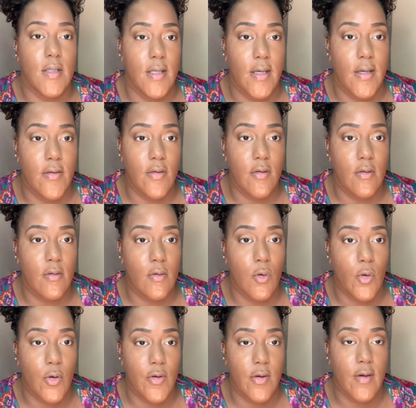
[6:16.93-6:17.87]
inner
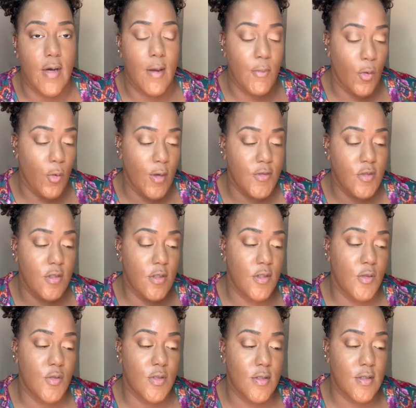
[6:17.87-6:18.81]
corner, I'm going to
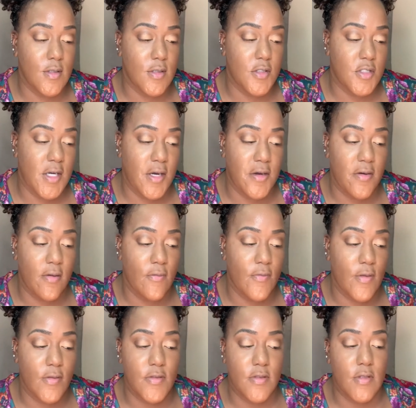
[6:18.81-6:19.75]
use the
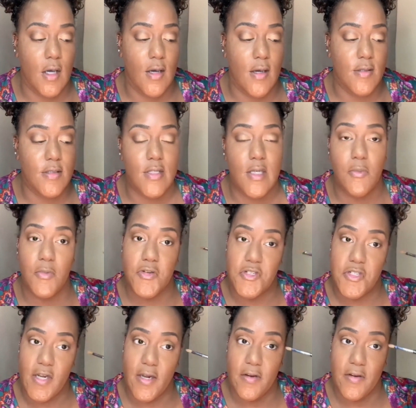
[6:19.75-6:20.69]
Sigma
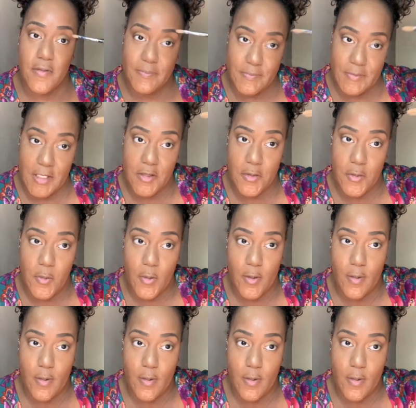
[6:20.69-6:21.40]
shader inner